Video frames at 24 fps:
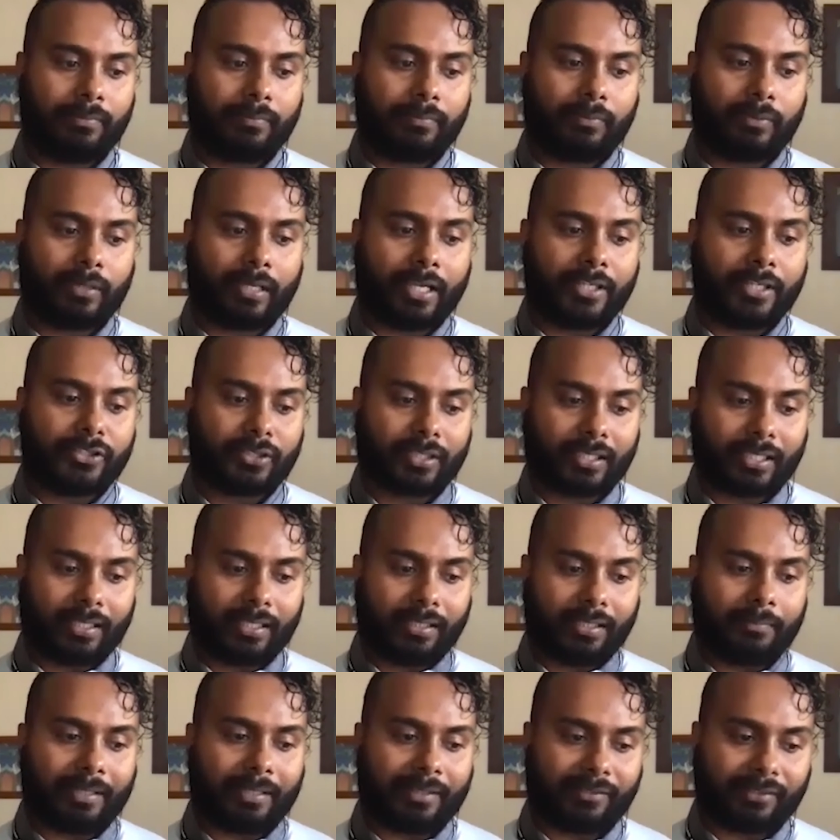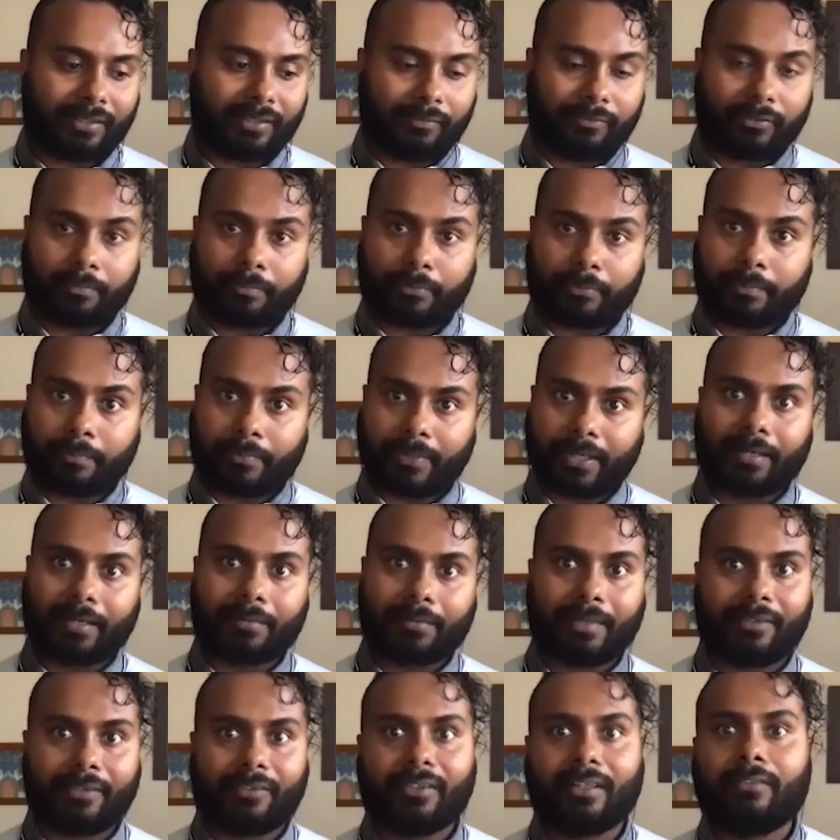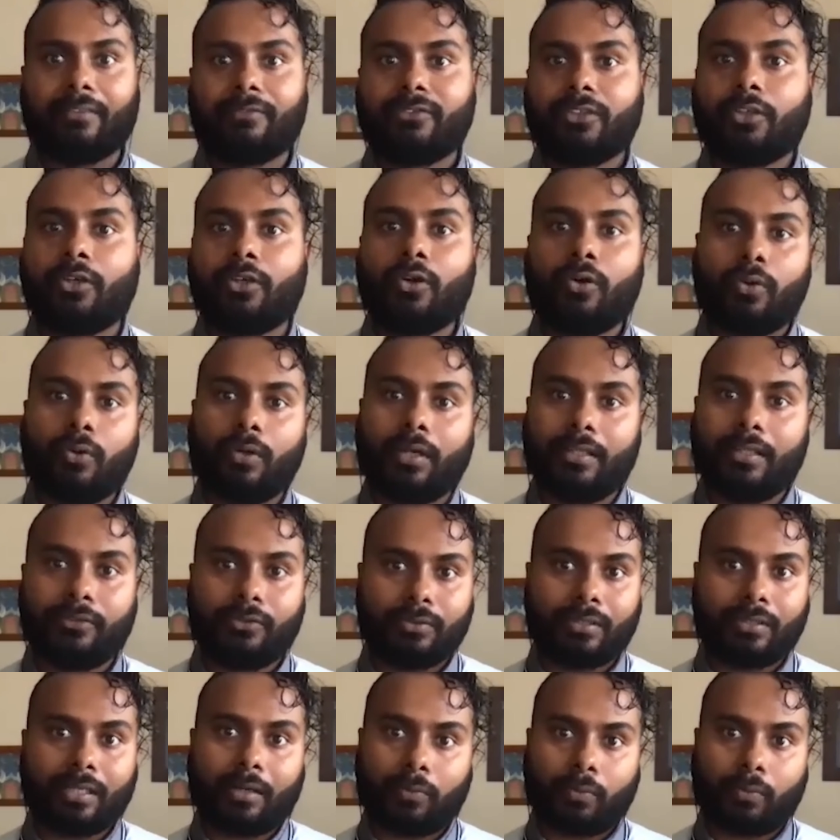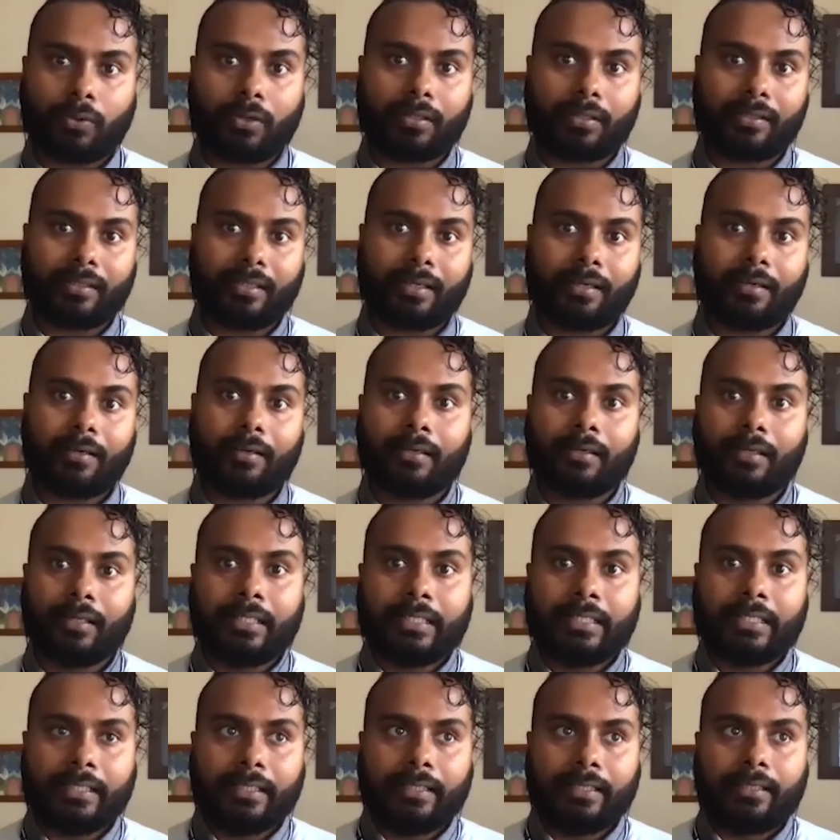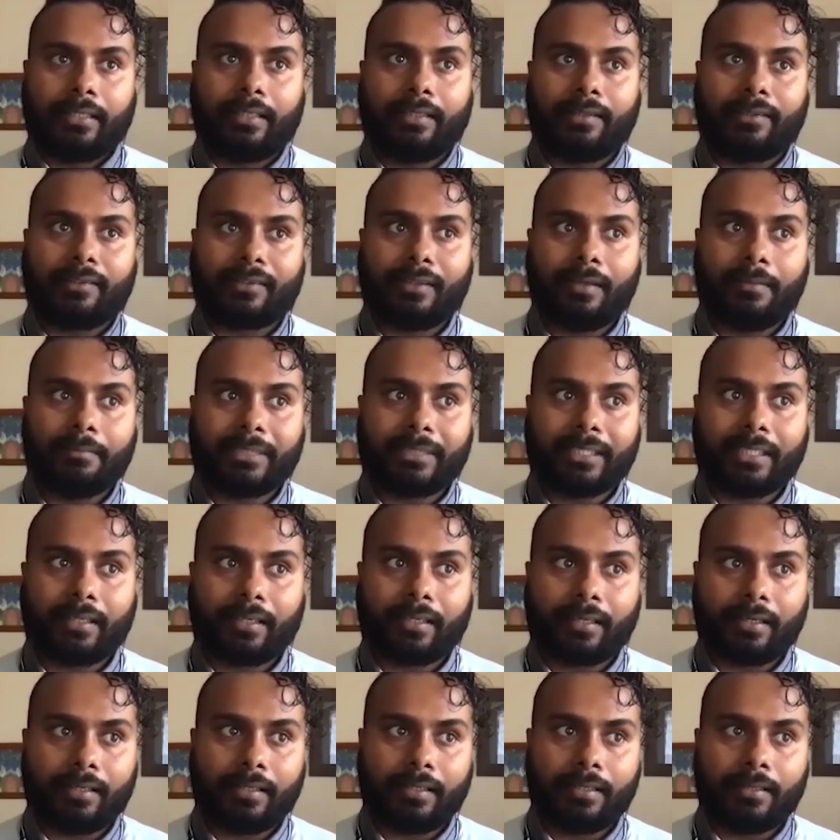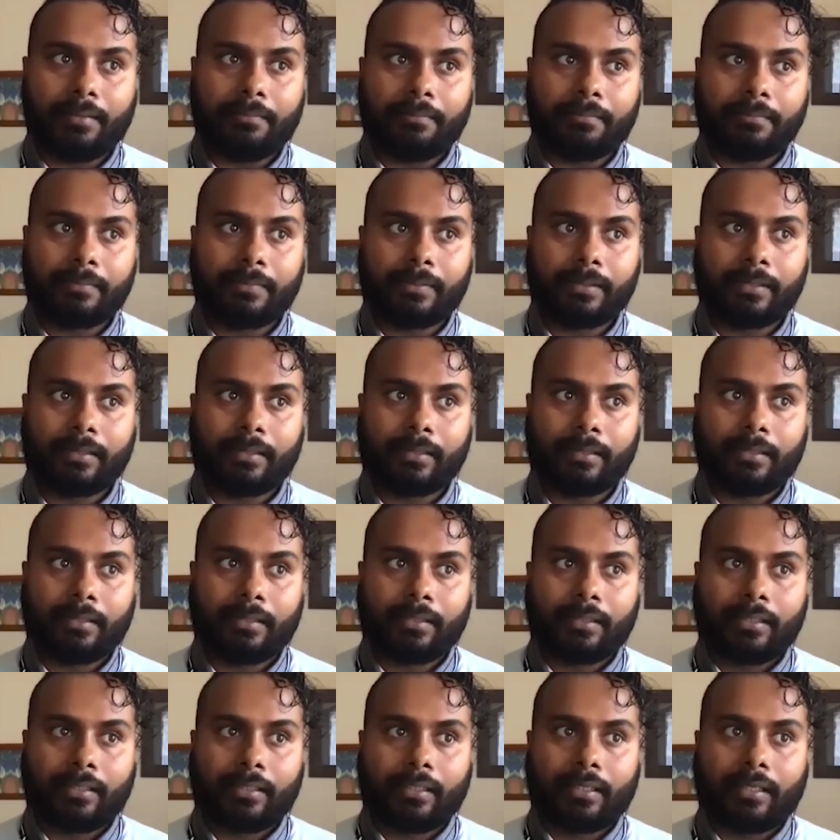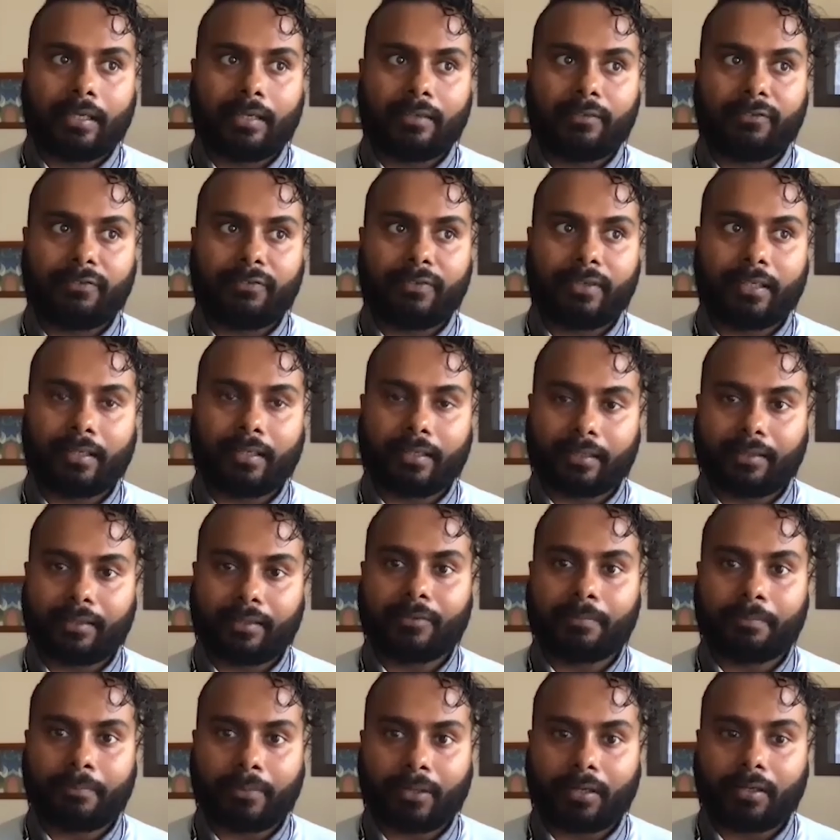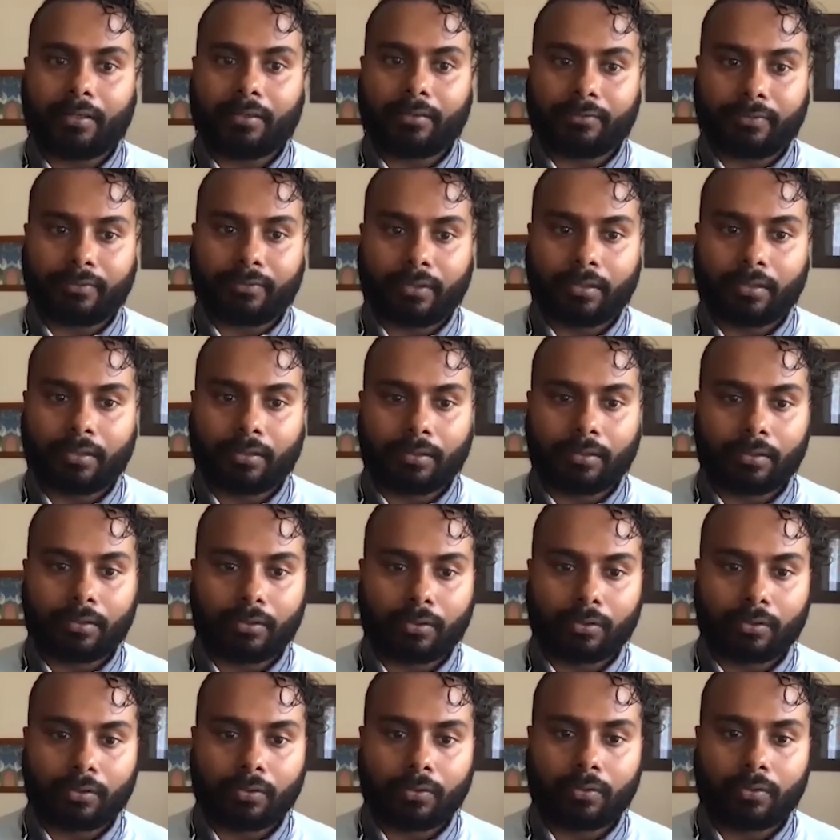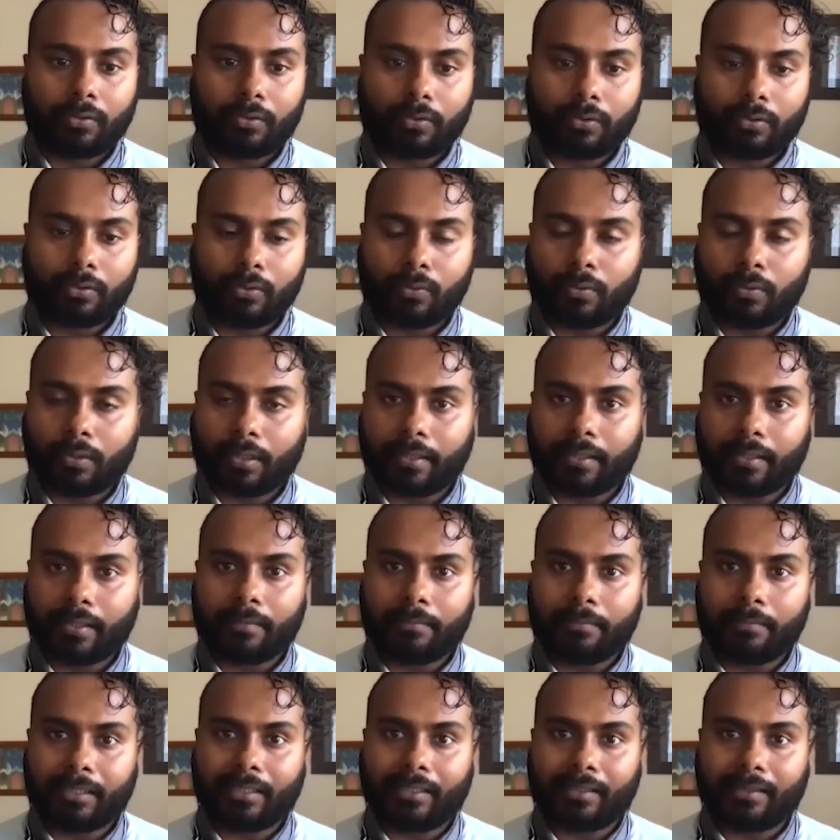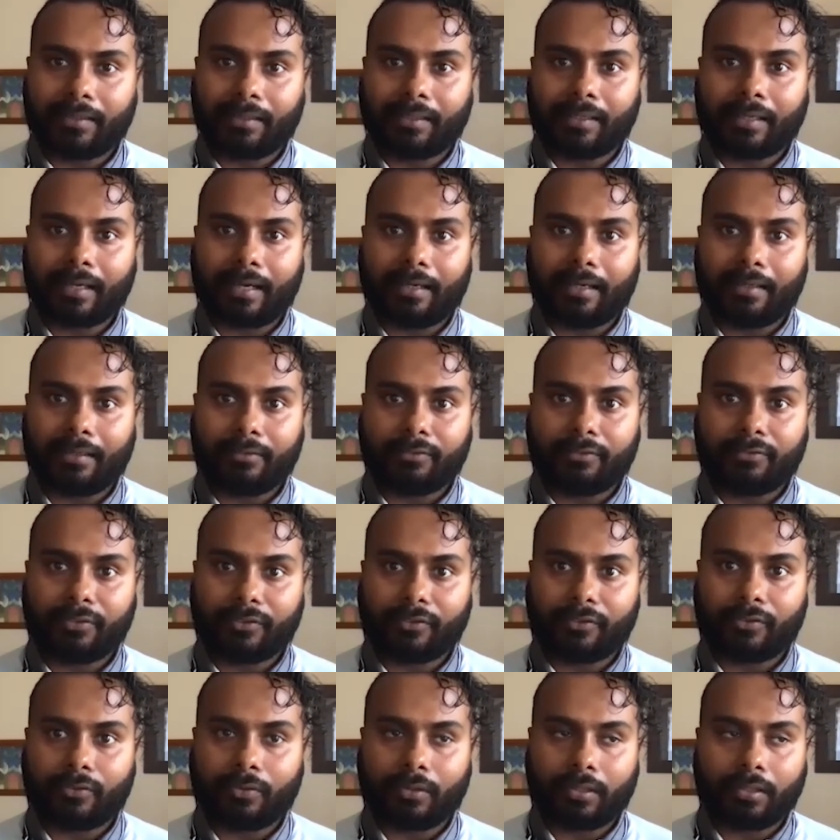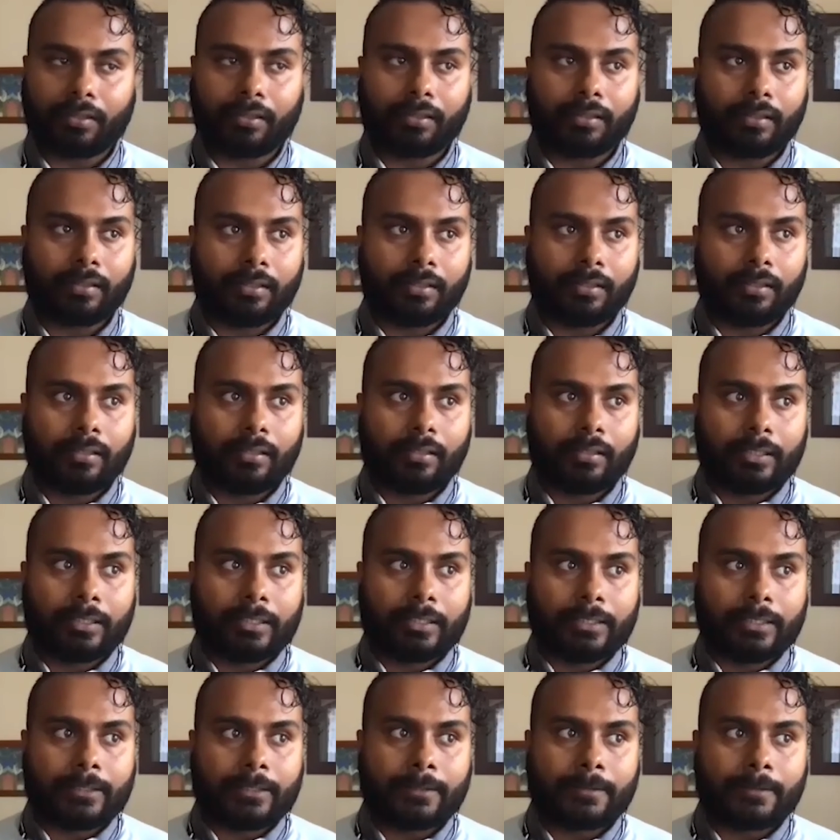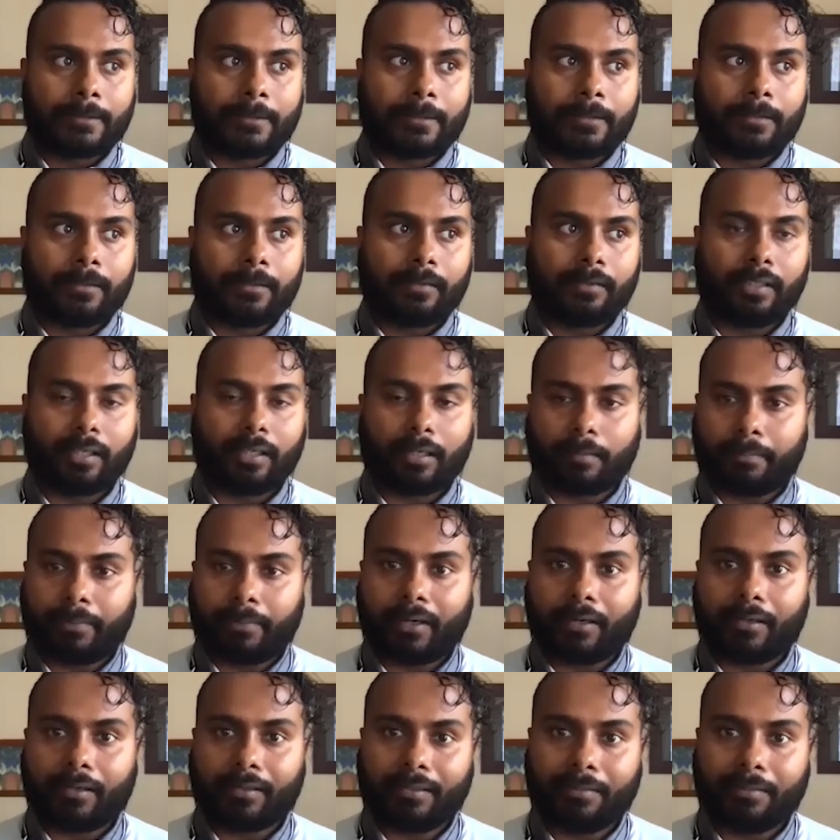educating myself and preparing myself to go and do that work there is something I feel like is a part of who I am. And I think Iliff is doing their part in